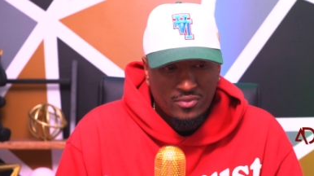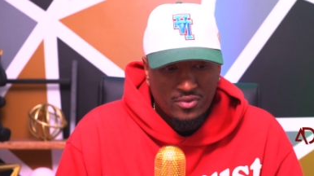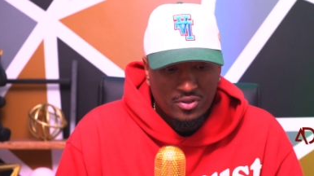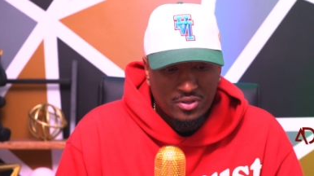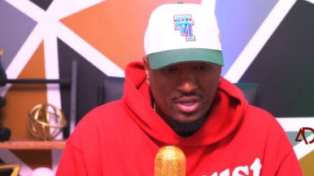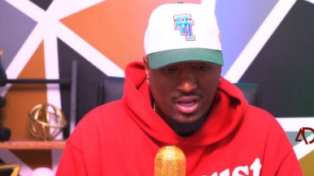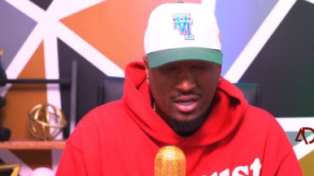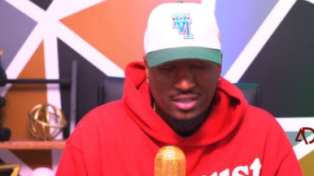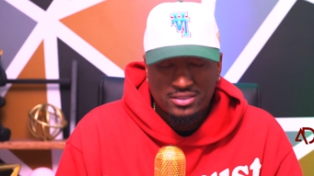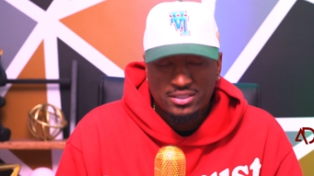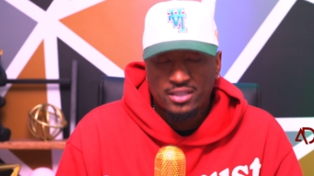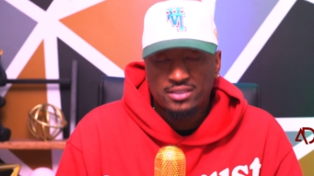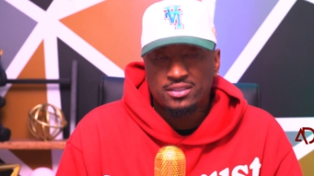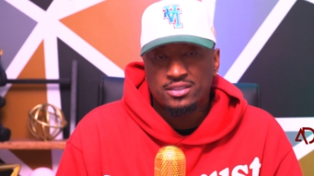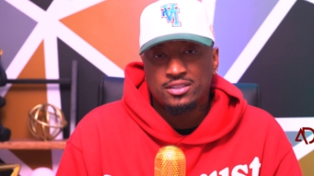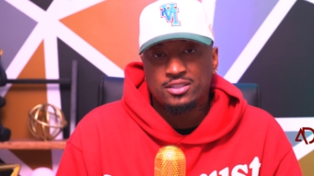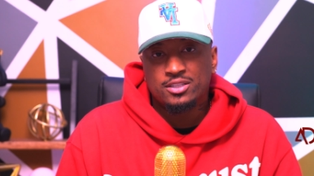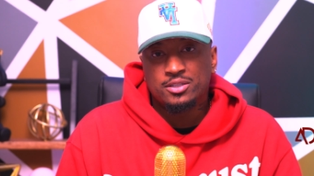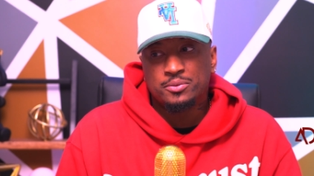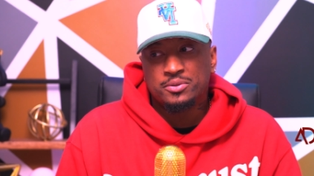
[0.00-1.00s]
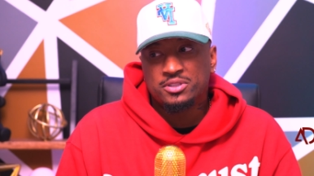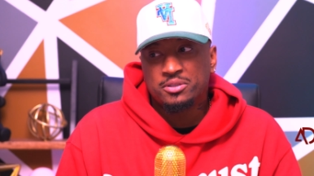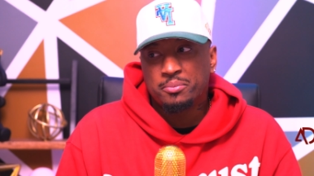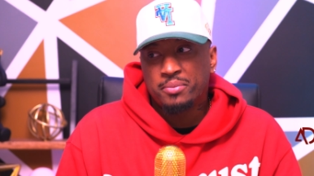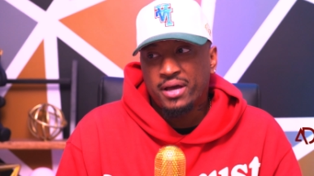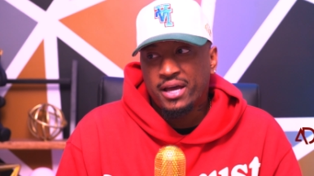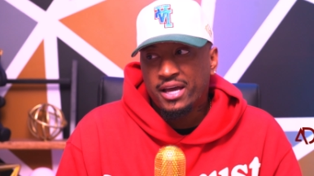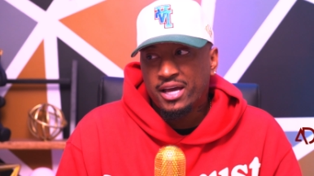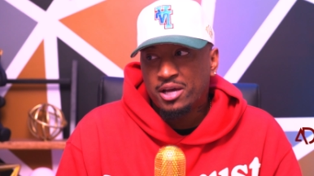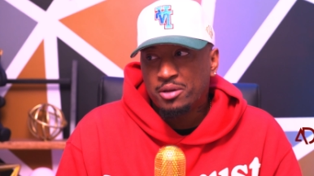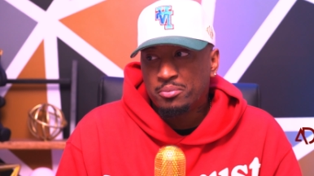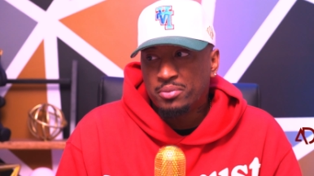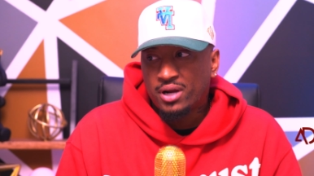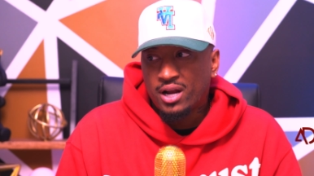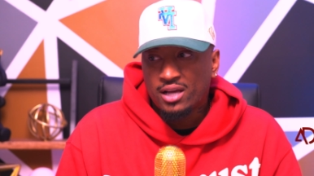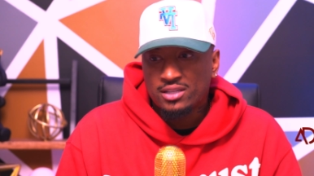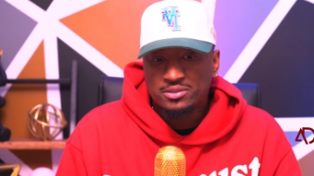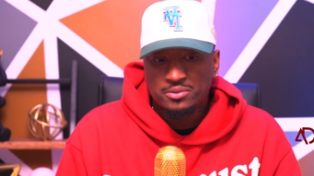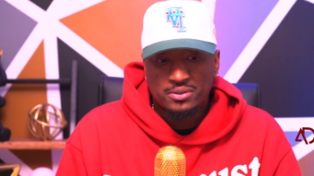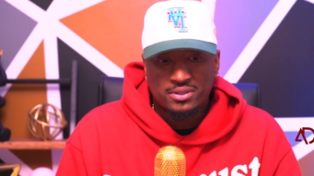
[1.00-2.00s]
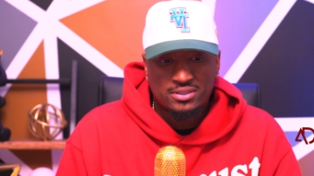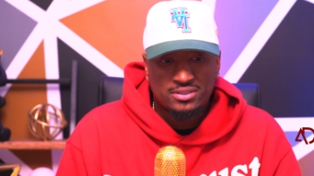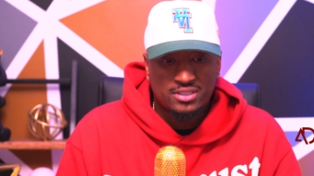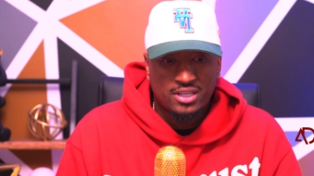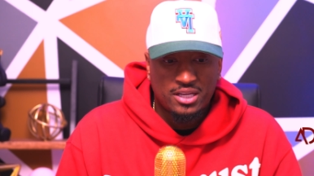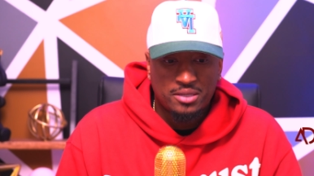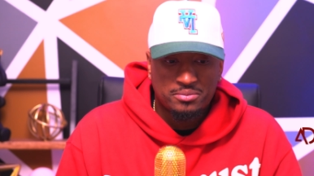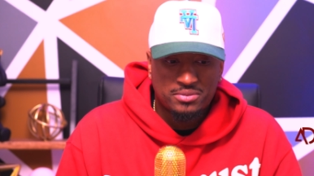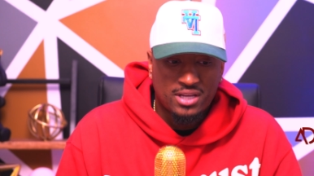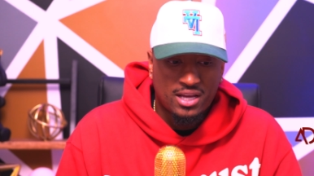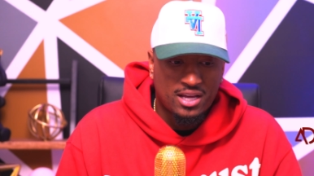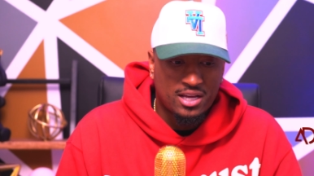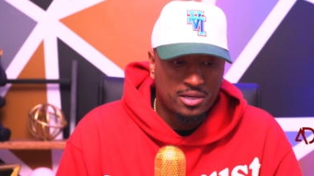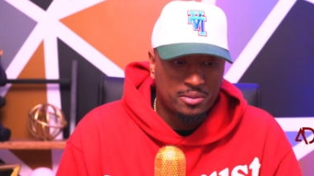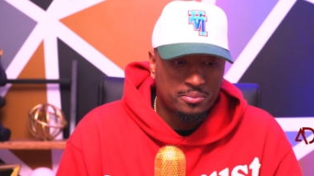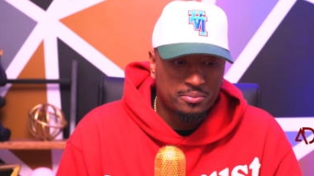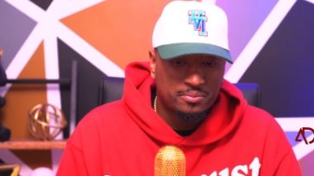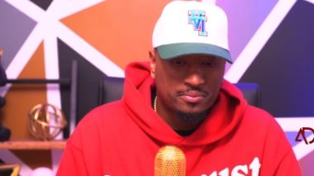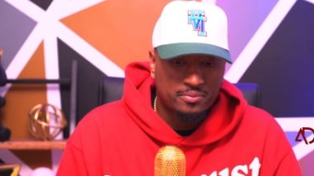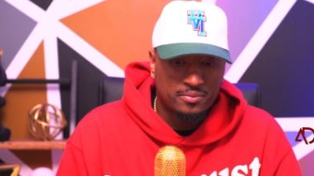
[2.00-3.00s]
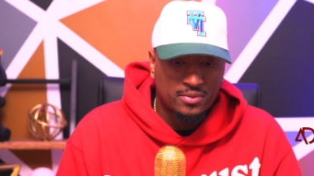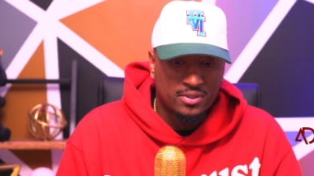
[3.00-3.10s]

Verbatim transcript: you kind of take the good with the bad, but also at the same time,